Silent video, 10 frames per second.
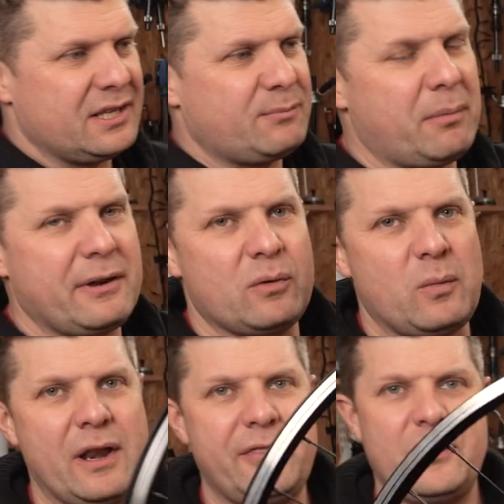It's probably the
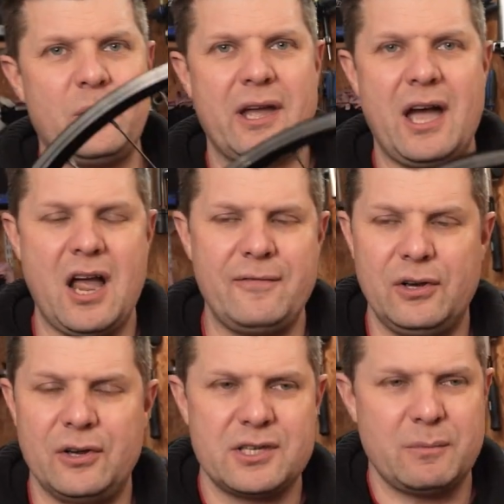one thing we get
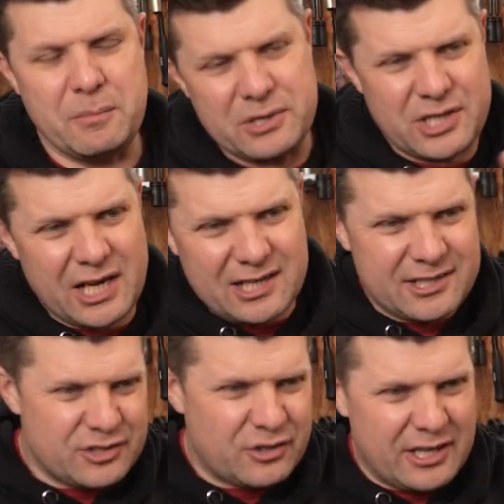overlooked, and we're
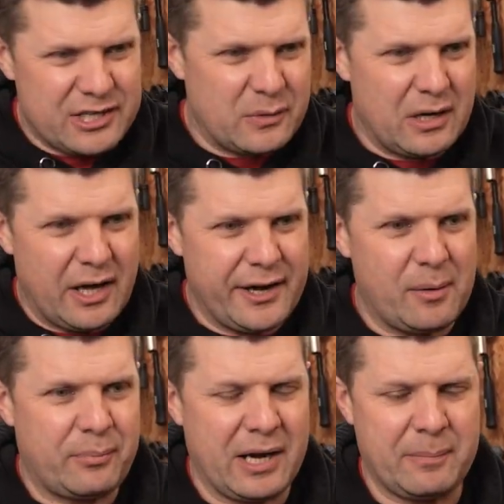particularly trying to align
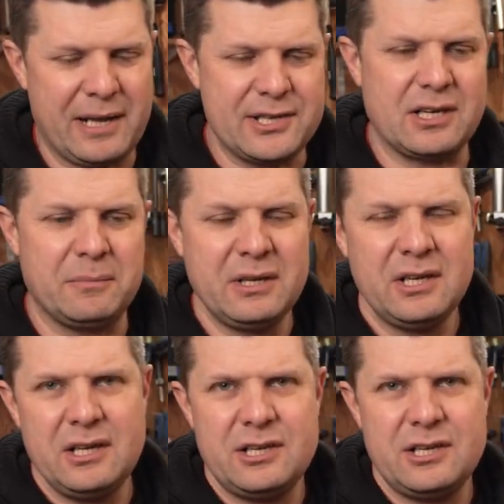our brake pads up,